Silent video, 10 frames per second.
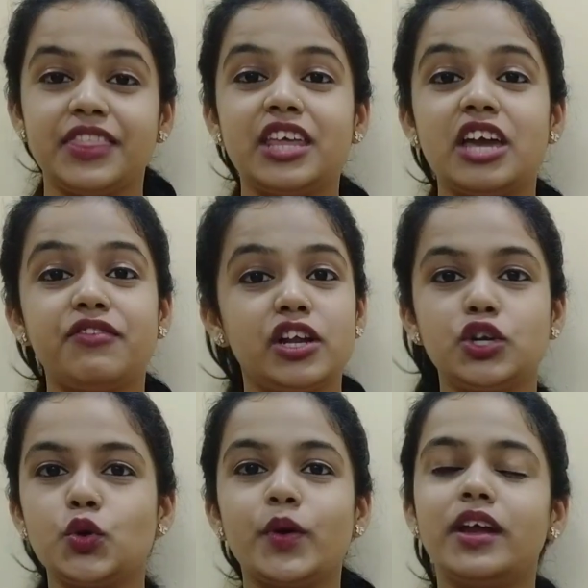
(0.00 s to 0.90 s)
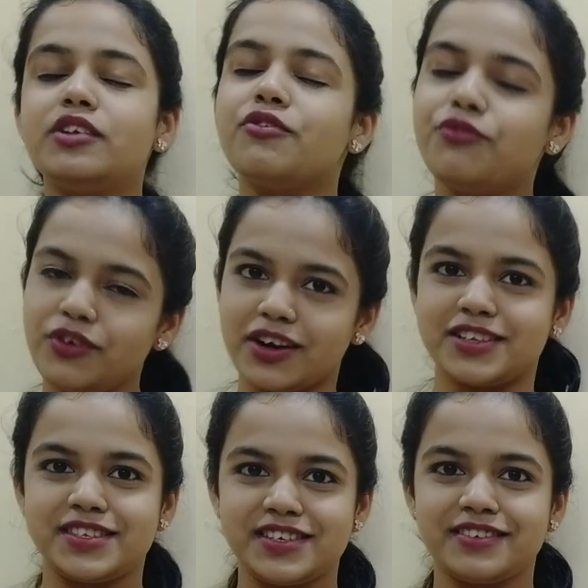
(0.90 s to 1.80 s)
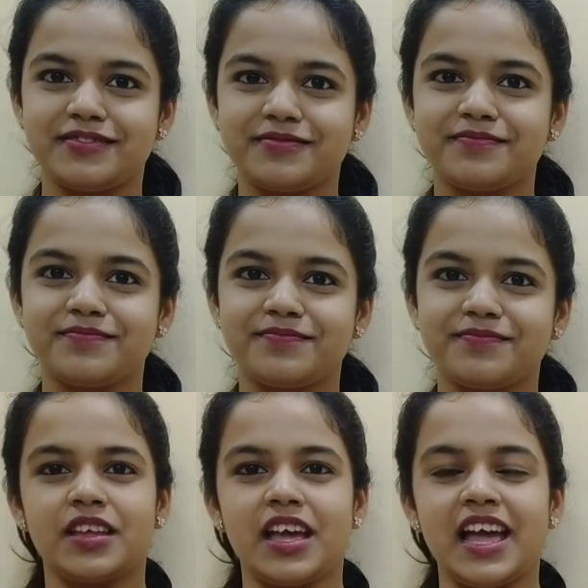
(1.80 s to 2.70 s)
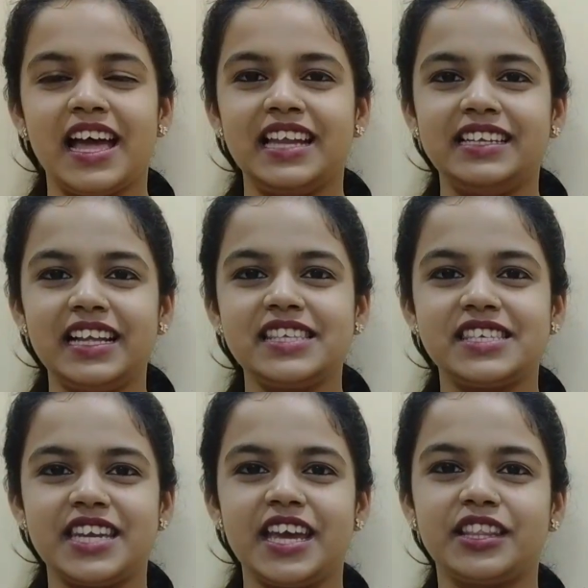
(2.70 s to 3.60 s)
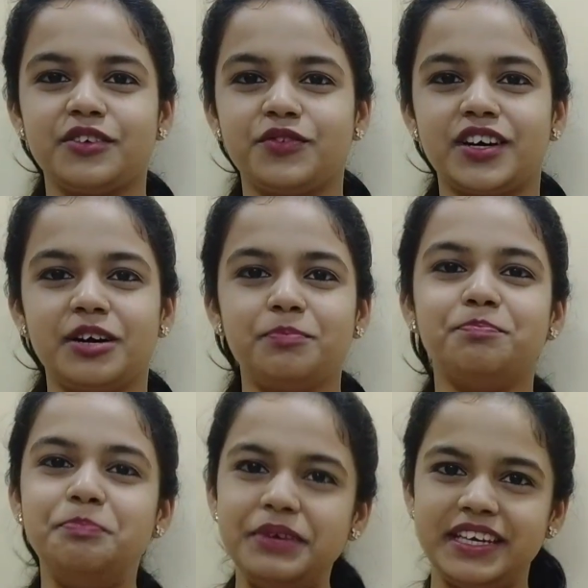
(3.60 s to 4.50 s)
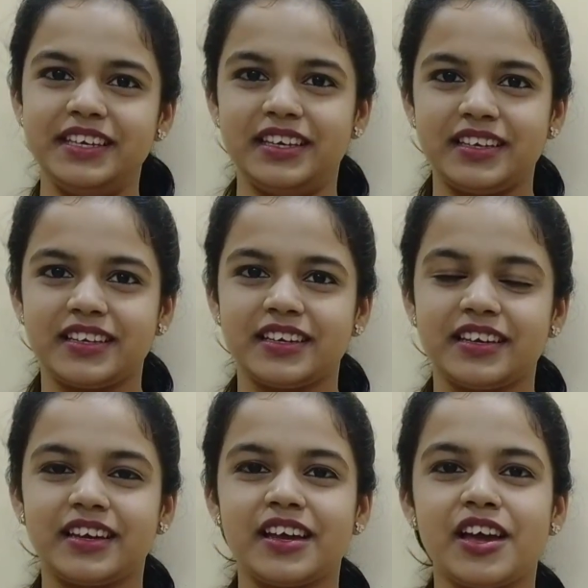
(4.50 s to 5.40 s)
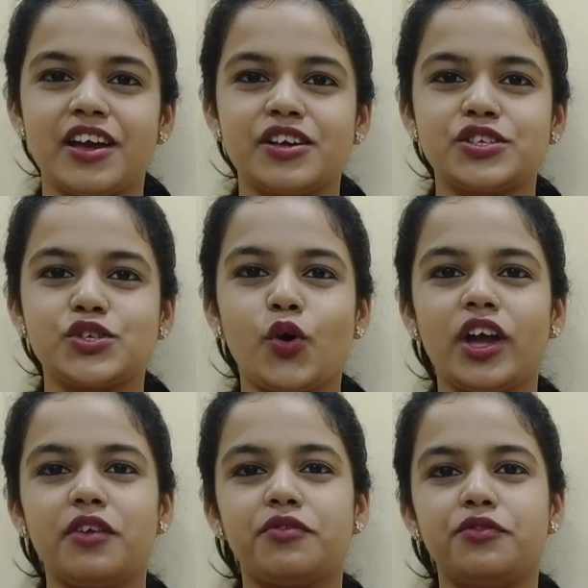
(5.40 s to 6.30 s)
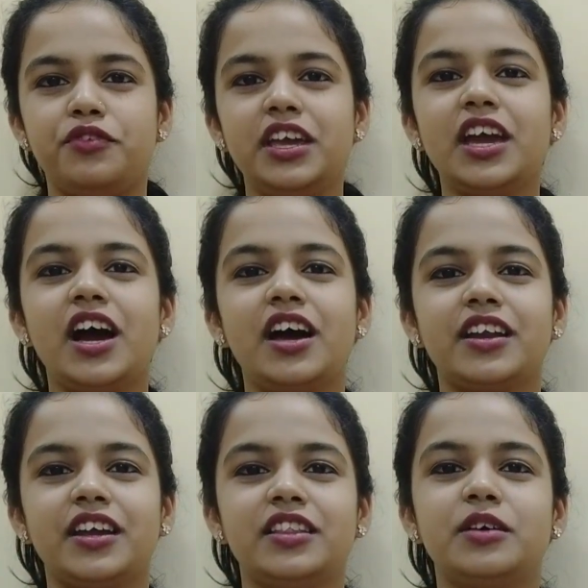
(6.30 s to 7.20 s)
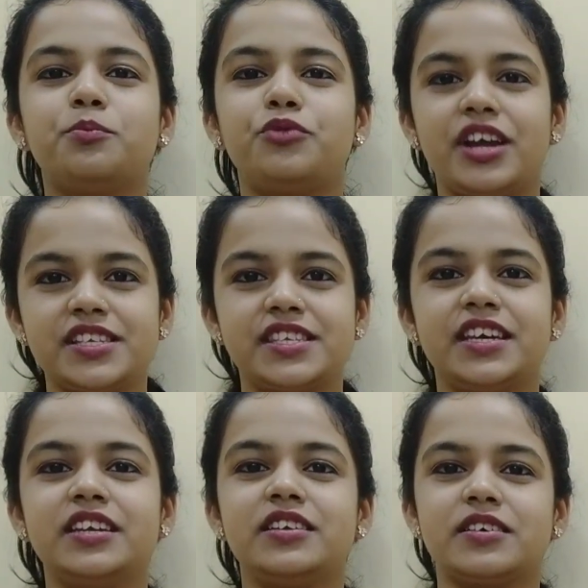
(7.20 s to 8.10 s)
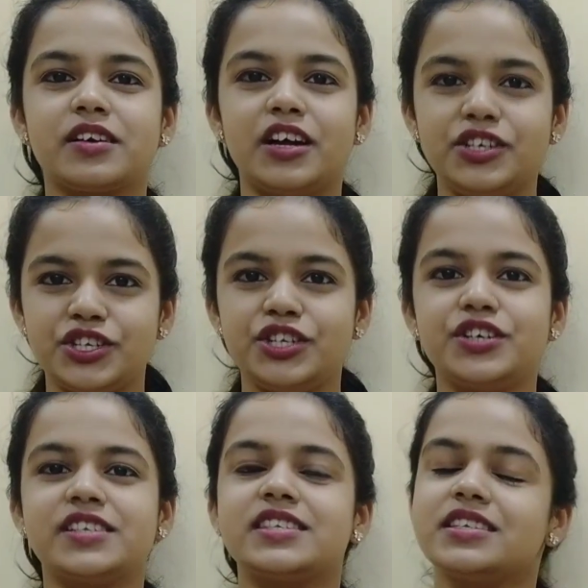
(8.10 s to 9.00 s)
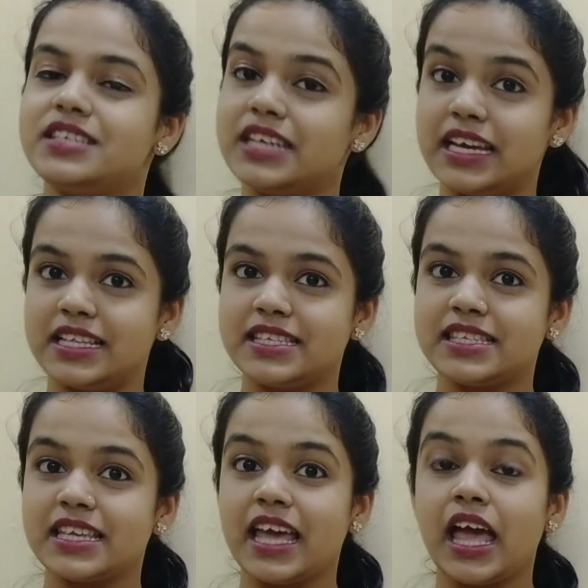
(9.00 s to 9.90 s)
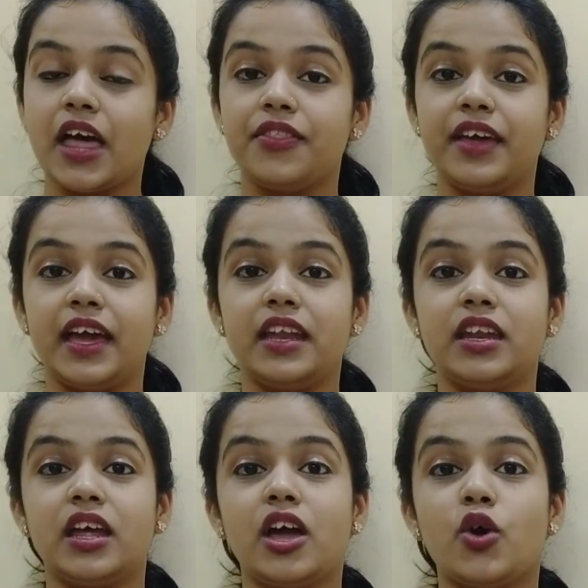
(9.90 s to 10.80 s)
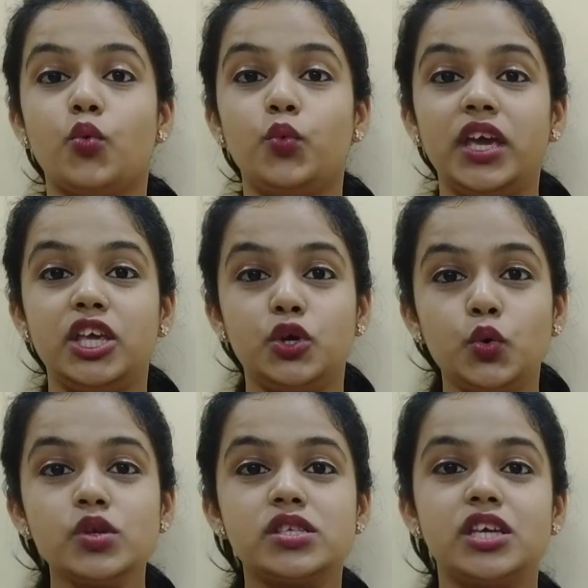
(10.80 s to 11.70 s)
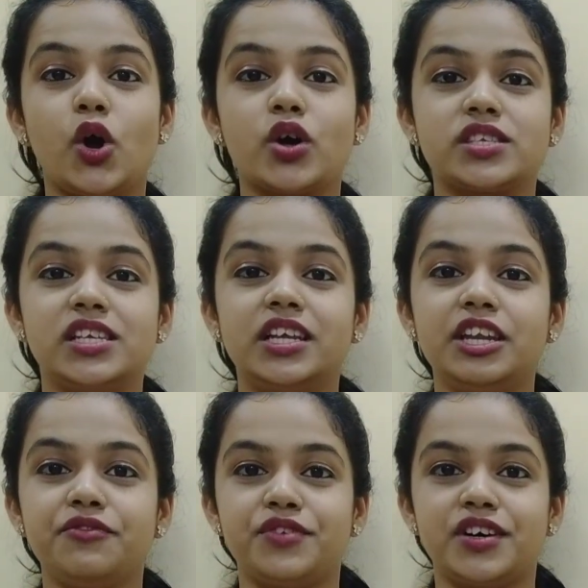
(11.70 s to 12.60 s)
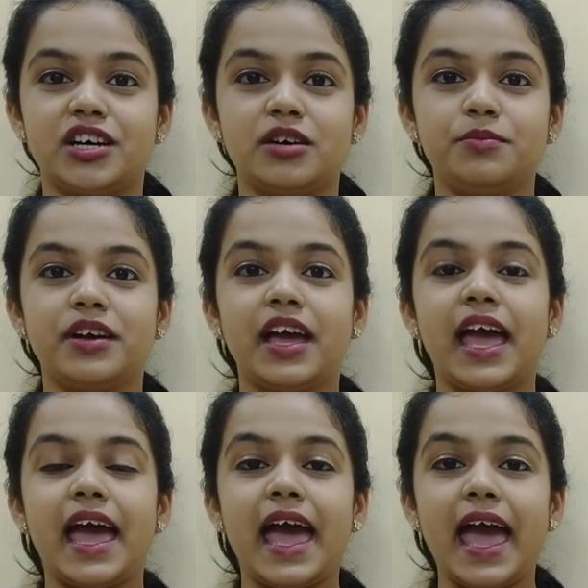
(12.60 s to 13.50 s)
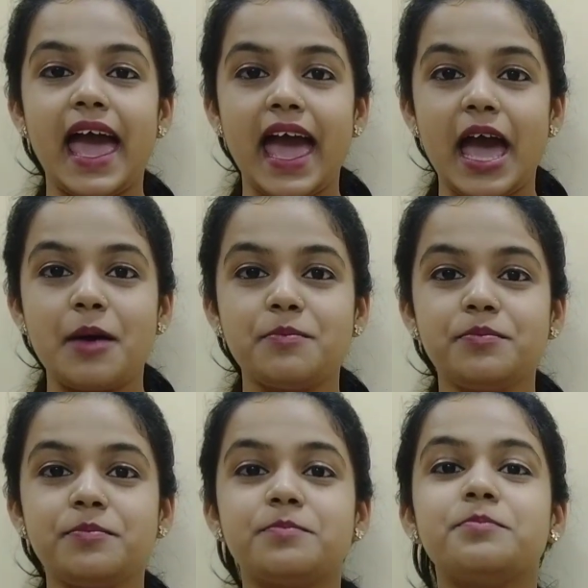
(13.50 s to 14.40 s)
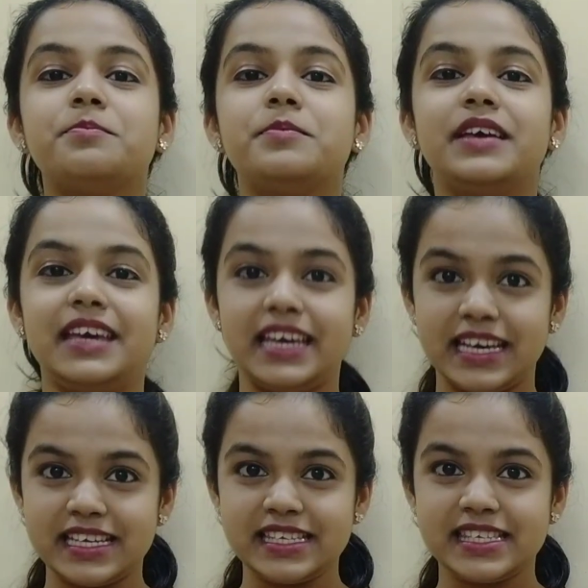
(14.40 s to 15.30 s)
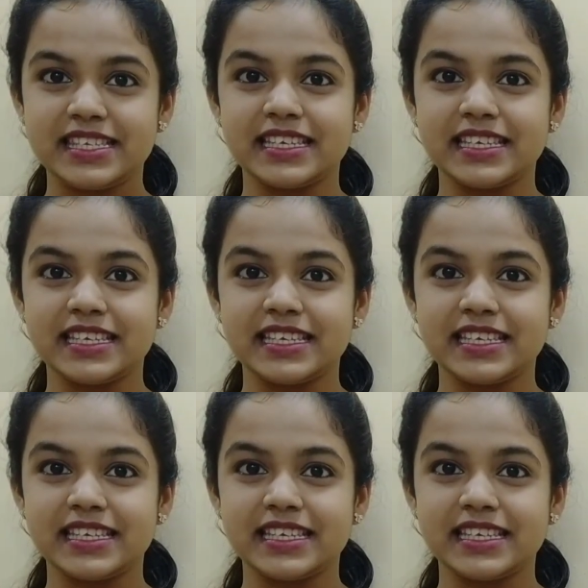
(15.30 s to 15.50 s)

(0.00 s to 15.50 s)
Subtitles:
They will do it first. Let's take the verb be. So if we are in the present continuous tense, then we use the auxiliary verb am, is,